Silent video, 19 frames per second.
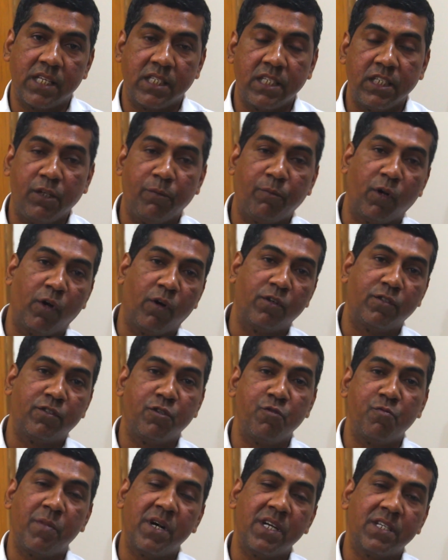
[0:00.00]
adjective
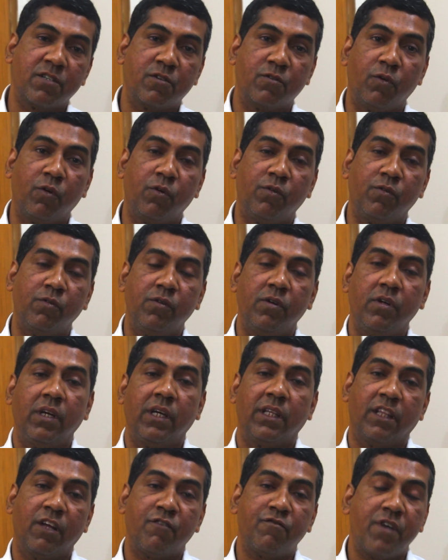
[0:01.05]
clause, you must know
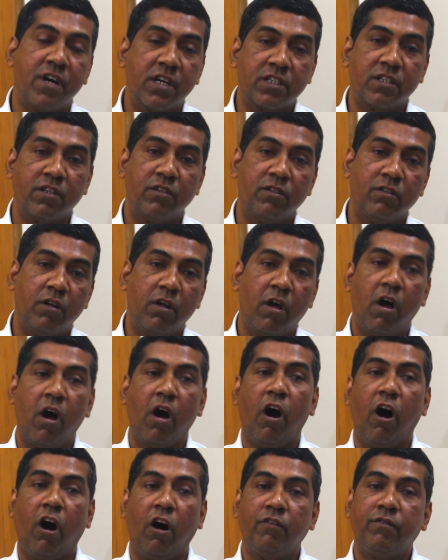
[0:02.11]
the function
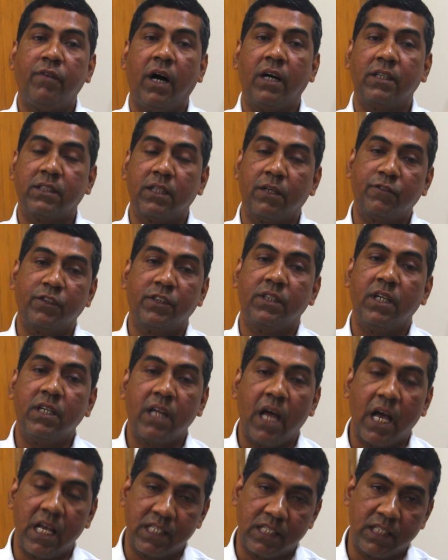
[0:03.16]
of a
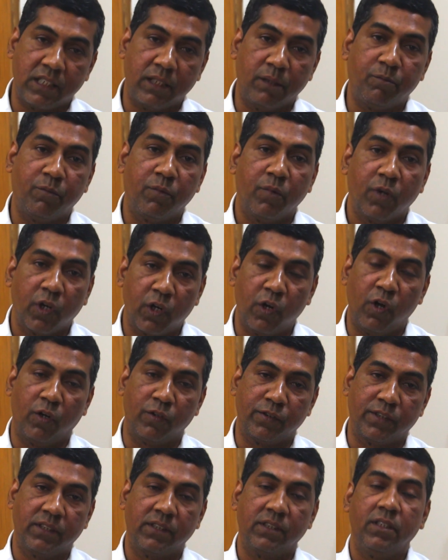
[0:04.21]
subordinate adjective
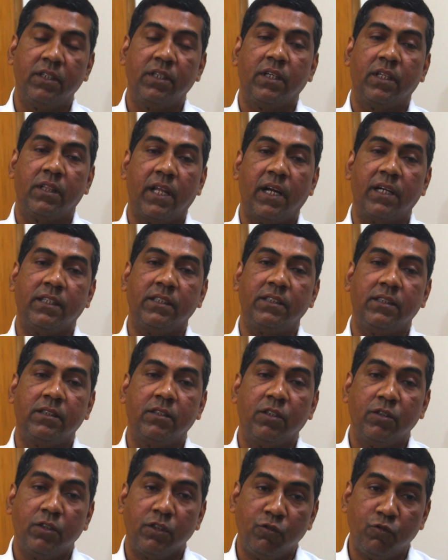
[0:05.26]
clause. That is,
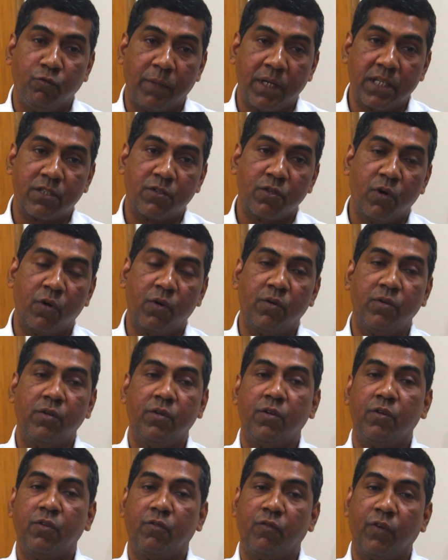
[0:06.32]
you must
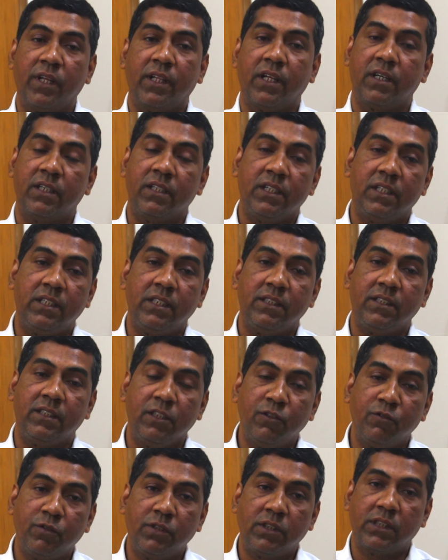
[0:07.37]
know whether it is
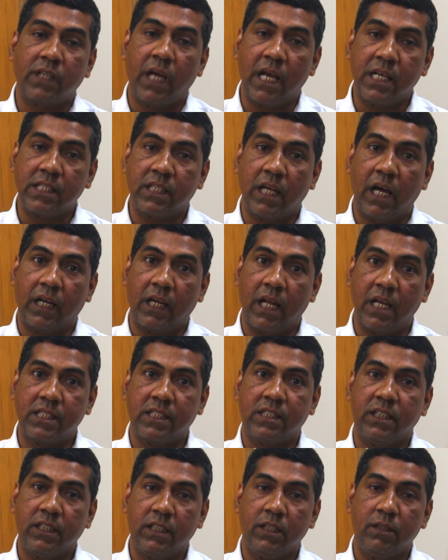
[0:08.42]
used as an
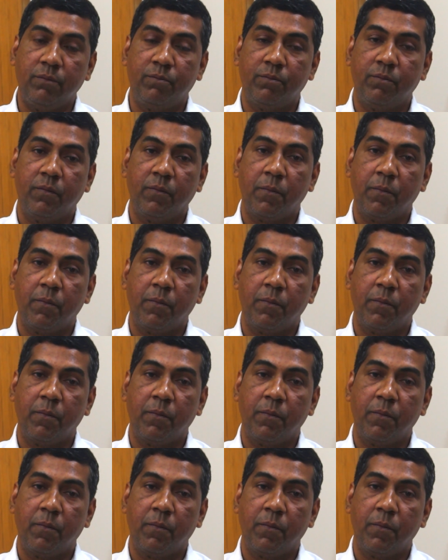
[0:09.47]
adjective